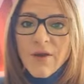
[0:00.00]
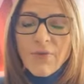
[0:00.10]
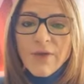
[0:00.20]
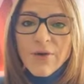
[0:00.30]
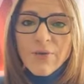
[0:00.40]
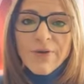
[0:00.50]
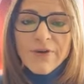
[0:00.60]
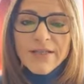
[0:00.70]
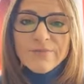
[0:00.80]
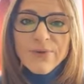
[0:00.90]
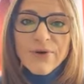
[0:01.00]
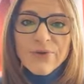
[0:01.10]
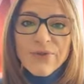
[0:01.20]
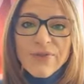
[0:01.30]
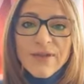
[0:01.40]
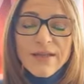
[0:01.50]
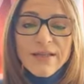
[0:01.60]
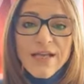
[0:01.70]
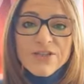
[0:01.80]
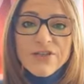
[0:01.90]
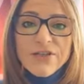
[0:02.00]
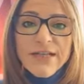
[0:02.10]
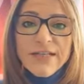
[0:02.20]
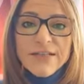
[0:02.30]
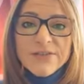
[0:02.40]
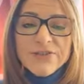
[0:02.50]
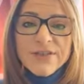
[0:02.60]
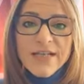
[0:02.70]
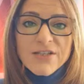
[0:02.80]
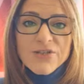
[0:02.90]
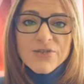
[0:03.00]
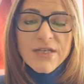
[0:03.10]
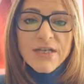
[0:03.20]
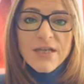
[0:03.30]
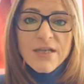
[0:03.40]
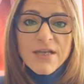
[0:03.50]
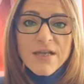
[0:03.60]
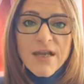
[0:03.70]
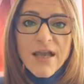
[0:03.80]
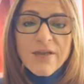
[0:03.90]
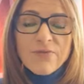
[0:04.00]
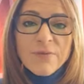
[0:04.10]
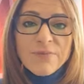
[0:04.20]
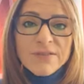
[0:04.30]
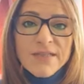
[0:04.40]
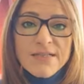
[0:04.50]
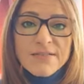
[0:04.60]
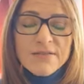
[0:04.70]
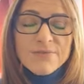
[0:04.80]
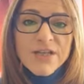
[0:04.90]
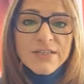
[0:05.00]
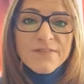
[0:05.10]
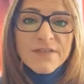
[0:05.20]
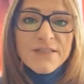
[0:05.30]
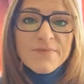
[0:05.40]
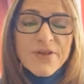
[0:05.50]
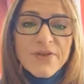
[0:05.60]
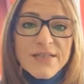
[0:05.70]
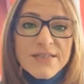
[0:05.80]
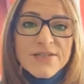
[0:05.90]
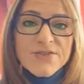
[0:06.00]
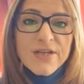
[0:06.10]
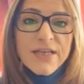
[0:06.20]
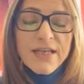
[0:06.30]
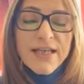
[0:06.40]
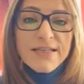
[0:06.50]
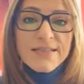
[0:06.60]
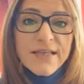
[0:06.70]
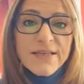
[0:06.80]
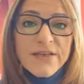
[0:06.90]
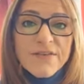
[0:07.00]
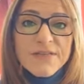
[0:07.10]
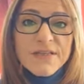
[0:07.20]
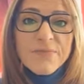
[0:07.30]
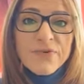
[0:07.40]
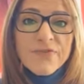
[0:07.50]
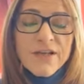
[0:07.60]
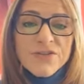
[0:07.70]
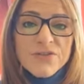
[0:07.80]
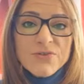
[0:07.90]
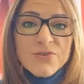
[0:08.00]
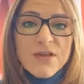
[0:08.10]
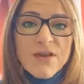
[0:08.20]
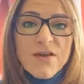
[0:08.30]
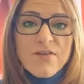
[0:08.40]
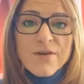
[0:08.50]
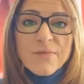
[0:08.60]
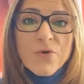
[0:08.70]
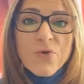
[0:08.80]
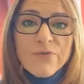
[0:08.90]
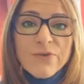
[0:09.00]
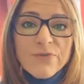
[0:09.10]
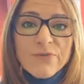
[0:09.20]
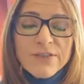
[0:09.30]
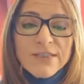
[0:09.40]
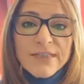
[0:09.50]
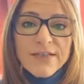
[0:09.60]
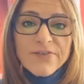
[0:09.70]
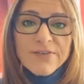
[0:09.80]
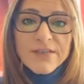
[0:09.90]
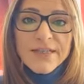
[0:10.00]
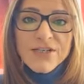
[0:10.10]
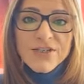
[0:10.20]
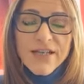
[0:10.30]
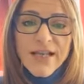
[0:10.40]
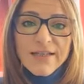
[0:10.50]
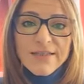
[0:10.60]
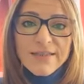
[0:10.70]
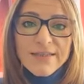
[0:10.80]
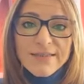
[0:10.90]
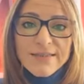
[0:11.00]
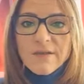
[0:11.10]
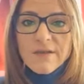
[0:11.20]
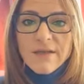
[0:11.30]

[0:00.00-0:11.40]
We operate both nationally and internationally, and we possess objective experience training executives and professionals from over 40 different nationalities.